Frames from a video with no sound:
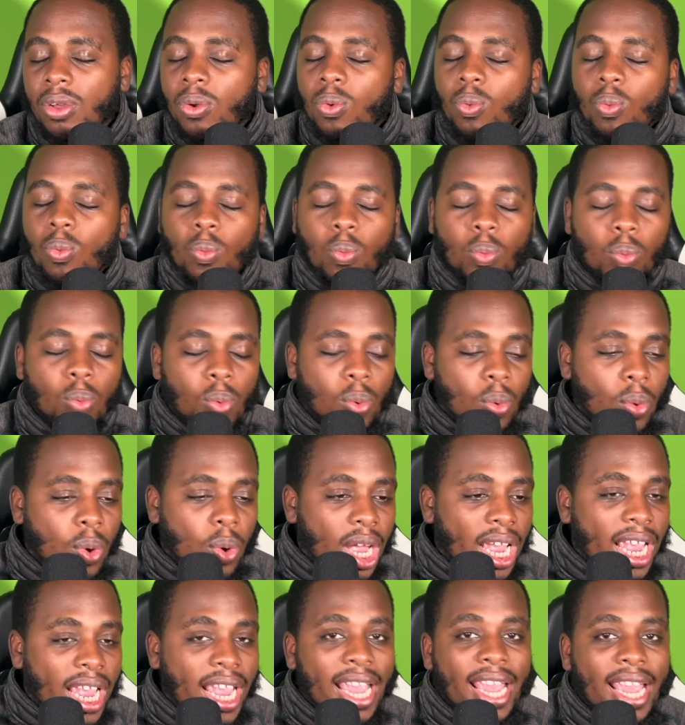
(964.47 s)

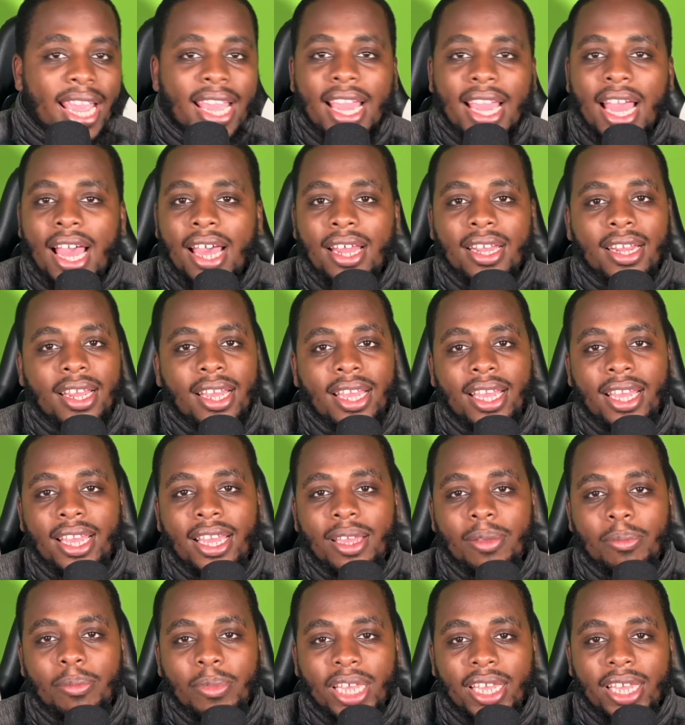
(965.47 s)
Way out of
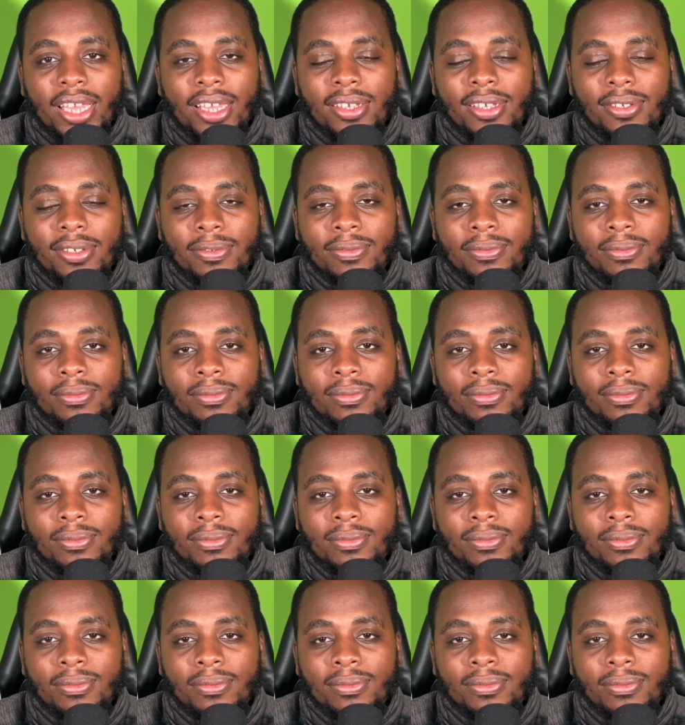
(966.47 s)
hand, man.